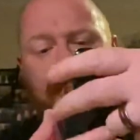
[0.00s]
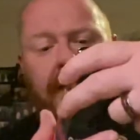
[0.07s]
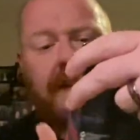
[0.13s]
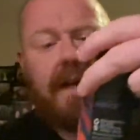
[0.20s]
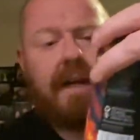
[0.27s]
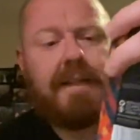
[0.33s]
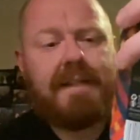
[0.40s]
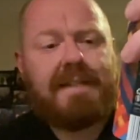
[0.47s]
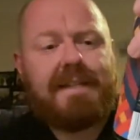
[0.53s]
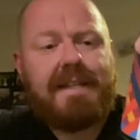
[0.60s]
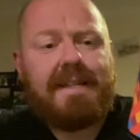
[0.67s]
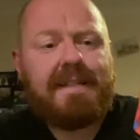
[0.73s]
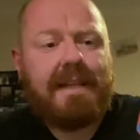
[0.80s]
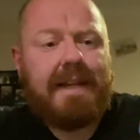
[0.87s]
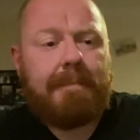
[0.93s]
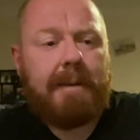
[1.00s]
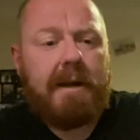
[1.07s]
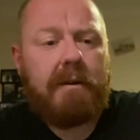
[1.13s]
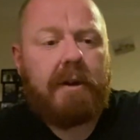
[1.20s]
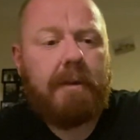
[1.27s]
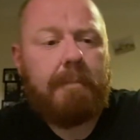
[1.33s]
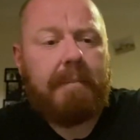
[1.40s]
This is an
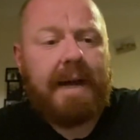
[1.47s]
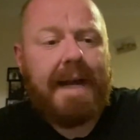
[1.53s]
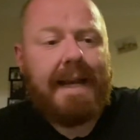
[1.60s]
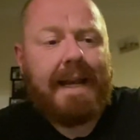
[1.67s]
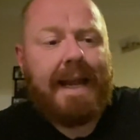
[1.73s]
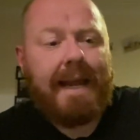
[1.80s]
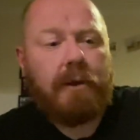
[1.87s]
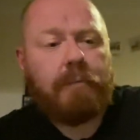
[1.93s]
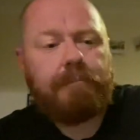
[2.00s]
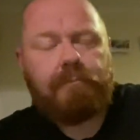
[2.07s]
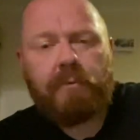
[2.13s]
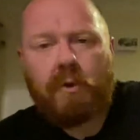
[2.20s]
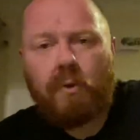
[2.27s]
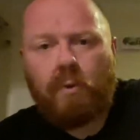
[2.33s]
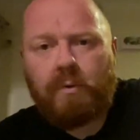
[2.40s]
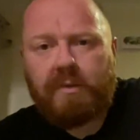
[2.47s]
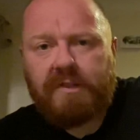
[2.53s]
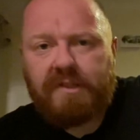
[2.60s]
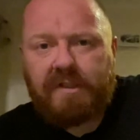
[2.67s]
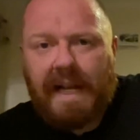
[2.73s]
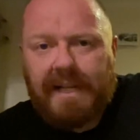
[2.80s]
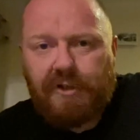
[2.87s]
American Pale Ale called
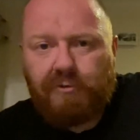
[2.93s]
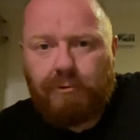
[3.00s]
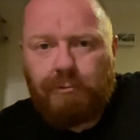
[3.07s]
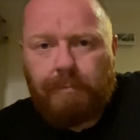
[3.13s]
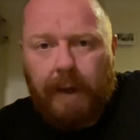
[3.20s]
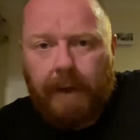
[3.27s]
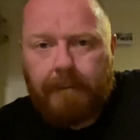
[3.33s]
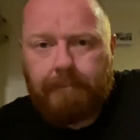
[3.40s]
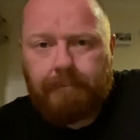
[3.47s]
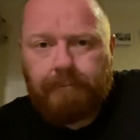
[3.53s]
State Trooper.